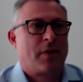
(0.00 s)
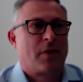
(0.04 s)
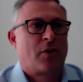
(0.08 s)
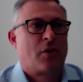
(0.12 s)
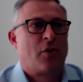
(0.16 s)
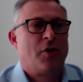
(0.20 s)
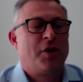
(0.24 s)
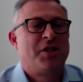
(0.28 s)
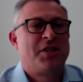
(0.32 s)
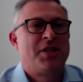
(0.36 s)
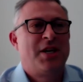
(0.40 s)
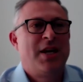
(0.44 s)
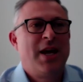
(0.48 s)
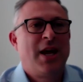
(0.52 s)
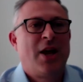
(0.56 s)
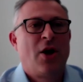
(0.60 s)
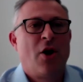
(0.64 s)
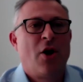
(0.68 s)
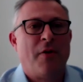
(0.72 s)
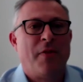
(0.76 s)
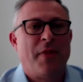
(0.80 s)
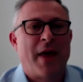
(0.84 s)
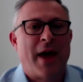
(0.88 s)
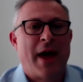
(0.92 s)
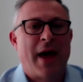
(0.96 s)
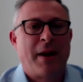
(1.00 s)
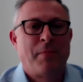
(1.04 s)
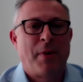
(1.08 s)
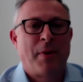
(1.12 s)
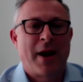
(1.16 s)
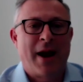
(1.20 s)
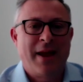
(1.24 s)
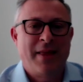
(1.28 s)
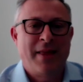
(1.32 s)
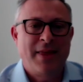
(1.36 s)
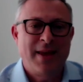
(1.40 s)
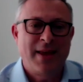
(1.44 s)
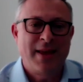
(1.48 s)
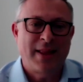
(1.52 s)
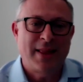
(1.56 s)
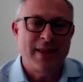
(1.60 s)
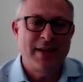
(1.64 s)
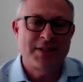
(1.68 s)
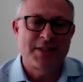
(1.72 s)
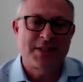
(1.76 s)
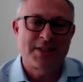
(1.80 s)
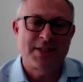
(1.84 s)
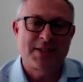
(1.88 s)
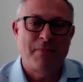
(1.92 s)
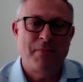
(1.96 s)
critique on that, but I think
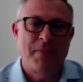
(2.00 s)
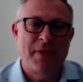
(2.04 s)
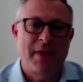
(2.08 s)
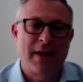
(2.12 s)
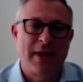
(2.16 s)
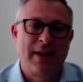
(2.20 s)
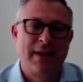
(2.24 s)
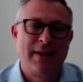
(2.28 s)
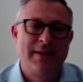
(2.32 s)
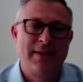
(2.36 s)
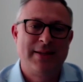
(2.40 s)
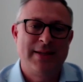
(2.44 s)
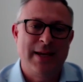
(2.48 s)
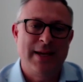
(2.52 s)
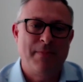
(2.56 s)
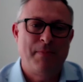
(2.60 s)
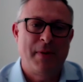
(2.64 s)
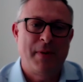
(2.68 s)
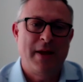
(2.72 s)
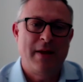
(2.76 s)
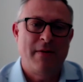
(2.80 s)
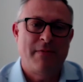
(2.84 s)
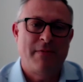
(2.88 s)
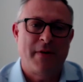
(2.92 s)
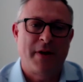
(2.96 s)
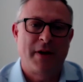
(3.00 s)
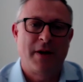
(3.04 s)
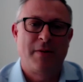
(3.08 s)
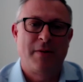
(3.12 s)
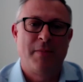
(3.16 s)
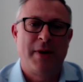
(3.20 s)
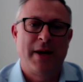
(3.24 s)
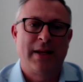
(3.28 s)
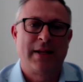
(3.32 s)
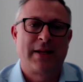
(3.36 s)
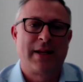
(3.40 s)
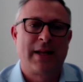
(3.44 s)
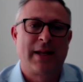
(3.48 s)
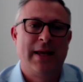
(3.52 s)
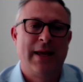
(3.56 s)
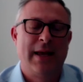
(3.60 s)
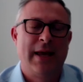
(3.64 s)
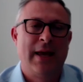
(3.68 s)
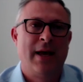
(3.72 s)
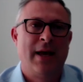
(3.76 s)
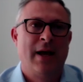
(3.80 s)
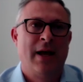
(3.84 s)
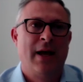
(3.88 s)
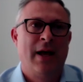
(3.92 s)
there's something deeply fundamentally